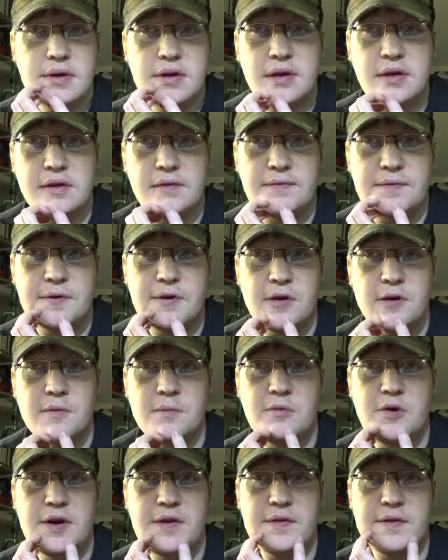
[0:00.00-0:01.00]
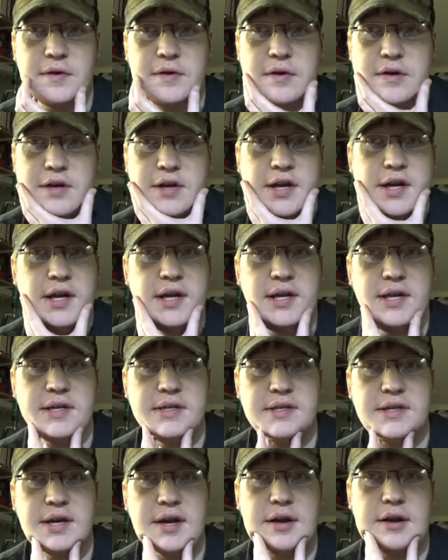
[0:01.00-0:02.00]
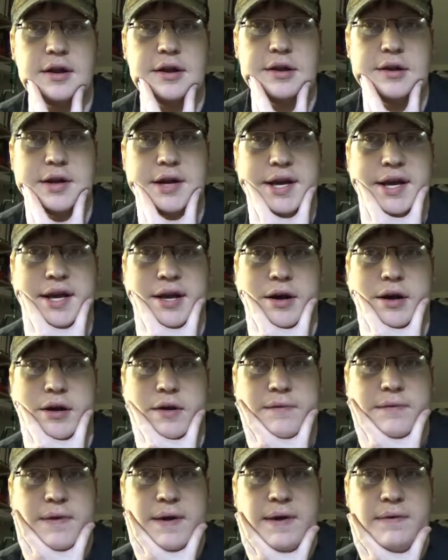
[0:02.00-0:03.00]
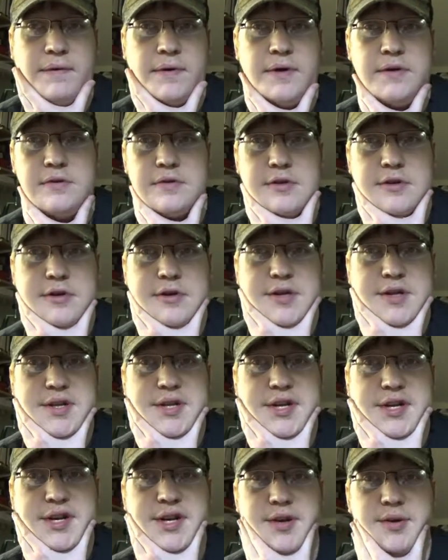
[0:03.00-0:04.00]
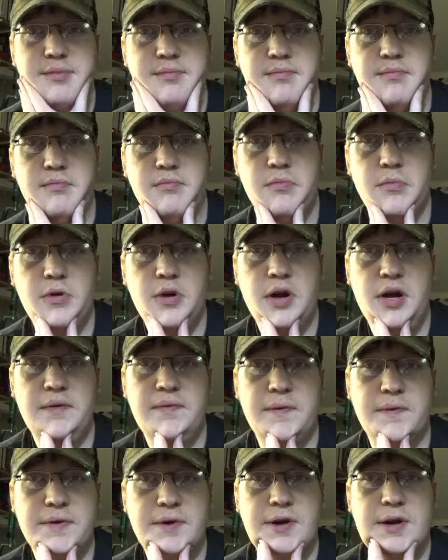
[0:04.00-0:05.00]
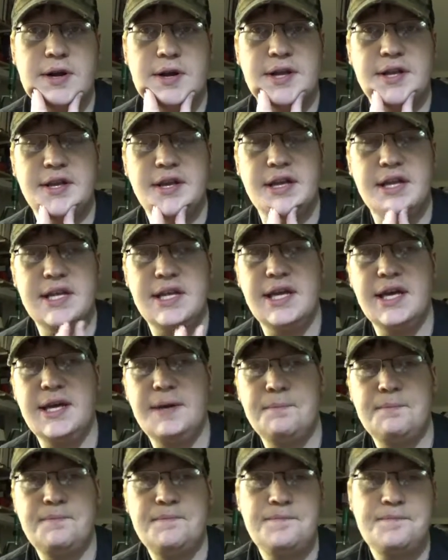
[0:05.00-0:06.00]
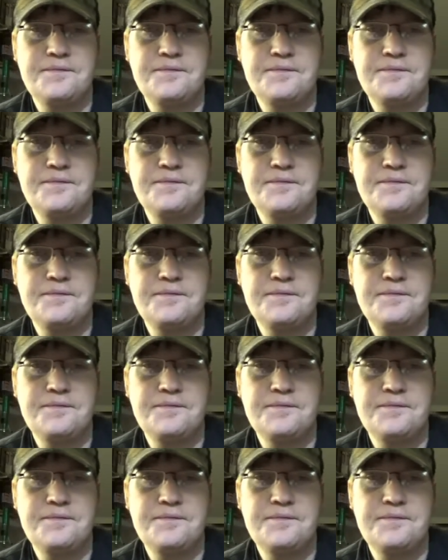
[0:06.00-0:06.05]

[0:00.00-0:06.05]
confirm whether or not he's got our AR-500 rifle target in yet.